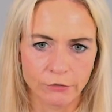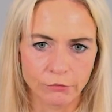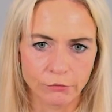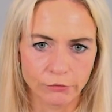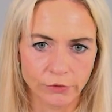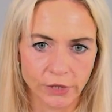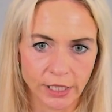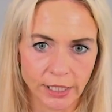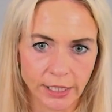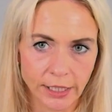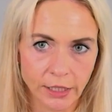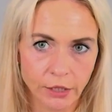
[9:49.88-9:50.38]

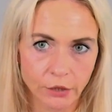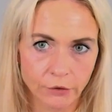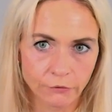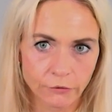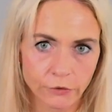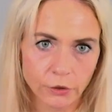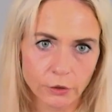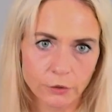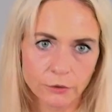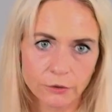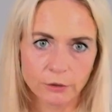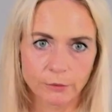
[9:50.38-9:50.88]
really
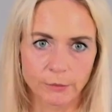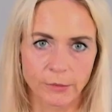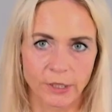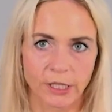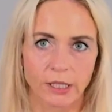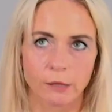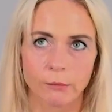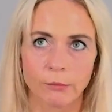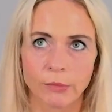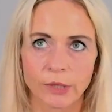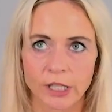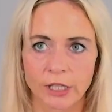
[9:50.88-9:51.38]
confused
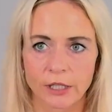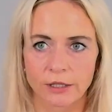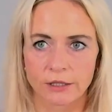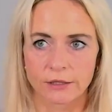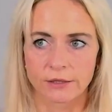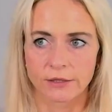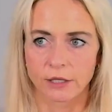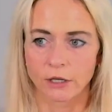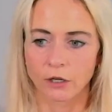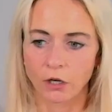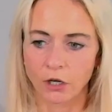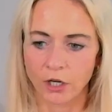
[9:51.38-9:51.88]
me
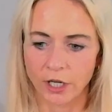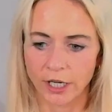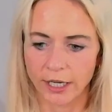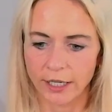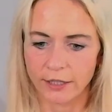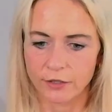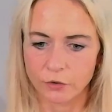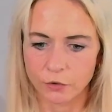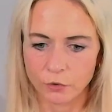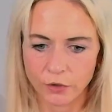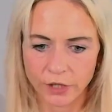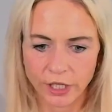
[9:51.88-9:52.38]
because I
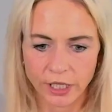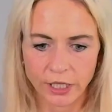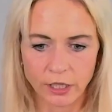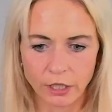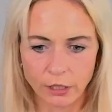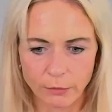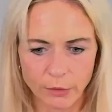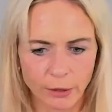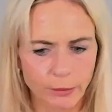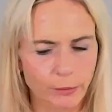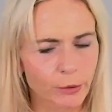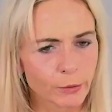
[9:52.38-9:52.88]
saw that
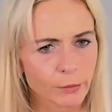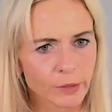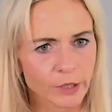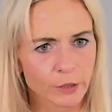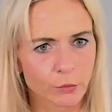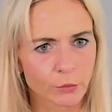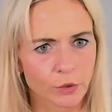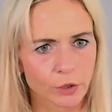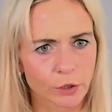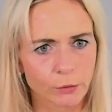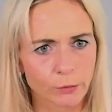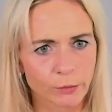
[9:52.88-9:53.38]
come up on my
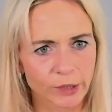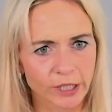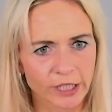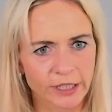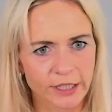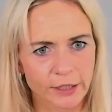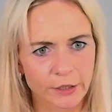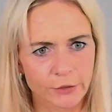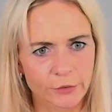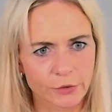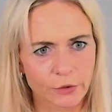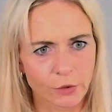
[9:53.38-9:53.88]
Whoop and
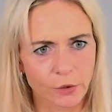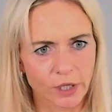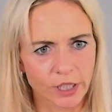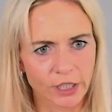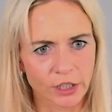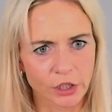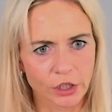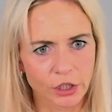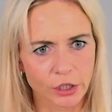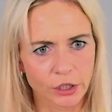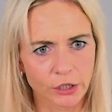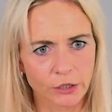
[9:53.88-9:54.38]
it was quite
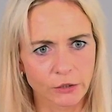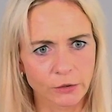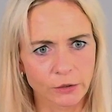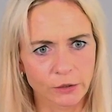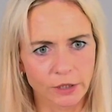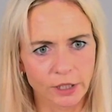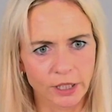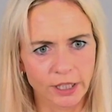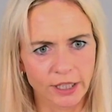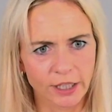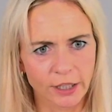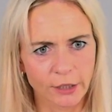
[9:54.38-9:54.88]
new.
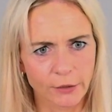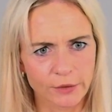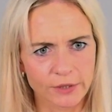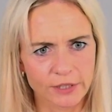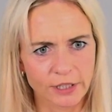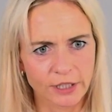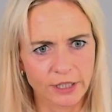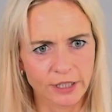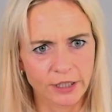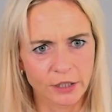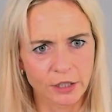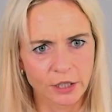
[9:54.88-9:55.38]
And I was
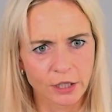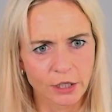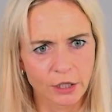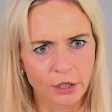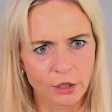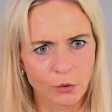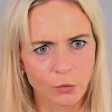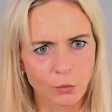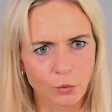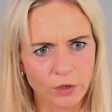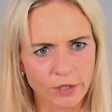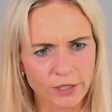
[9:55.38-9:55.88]
like,
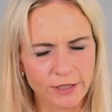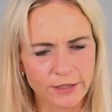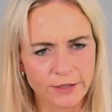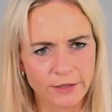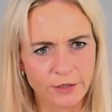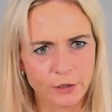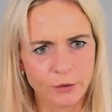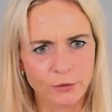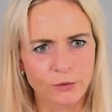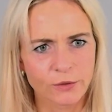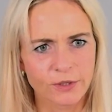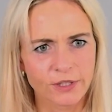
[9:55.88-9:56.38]
what is
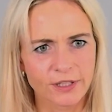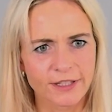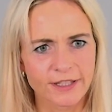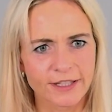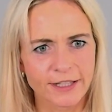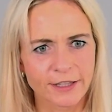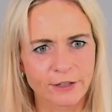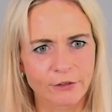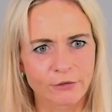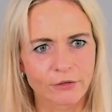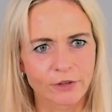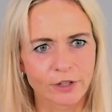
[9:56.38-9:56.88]
zone
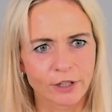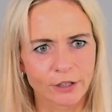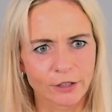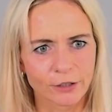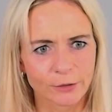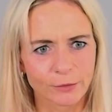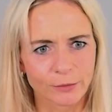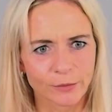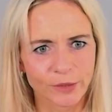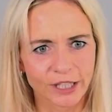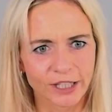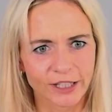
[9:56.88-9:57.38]
zero?
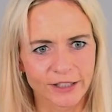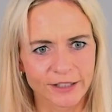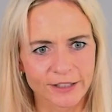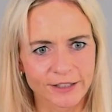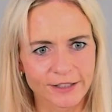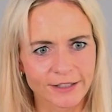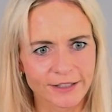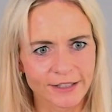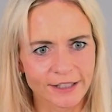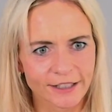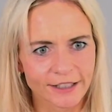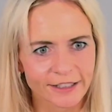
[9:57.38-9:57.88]

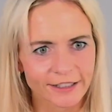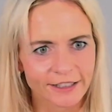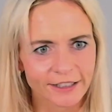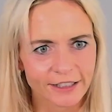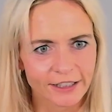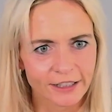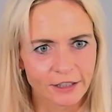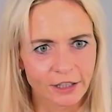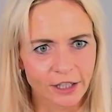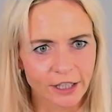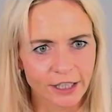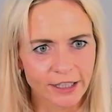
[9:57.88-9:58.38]
Because,
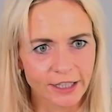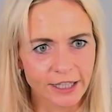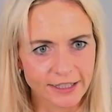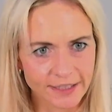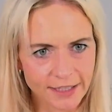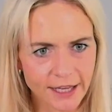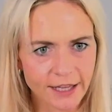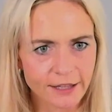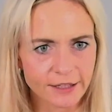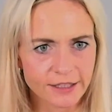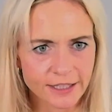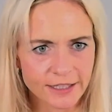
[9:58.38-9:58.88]
like, is
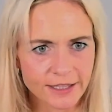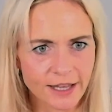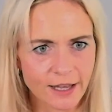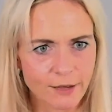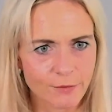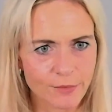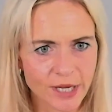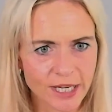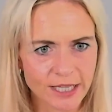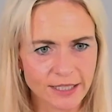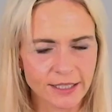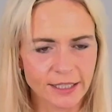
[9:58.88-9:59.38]
that, does
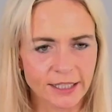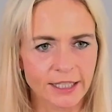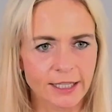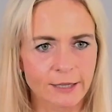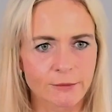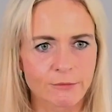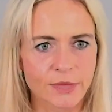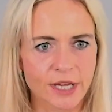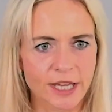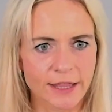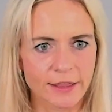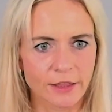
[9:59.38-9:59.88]
that basically
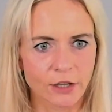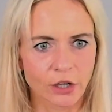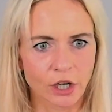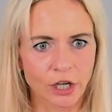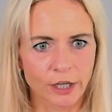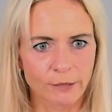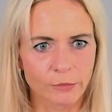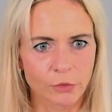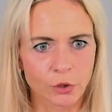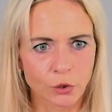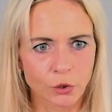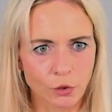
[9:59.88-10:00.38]
mean that
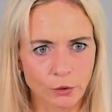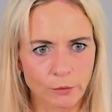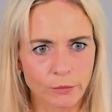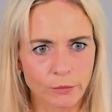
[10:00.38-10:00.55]
I'm not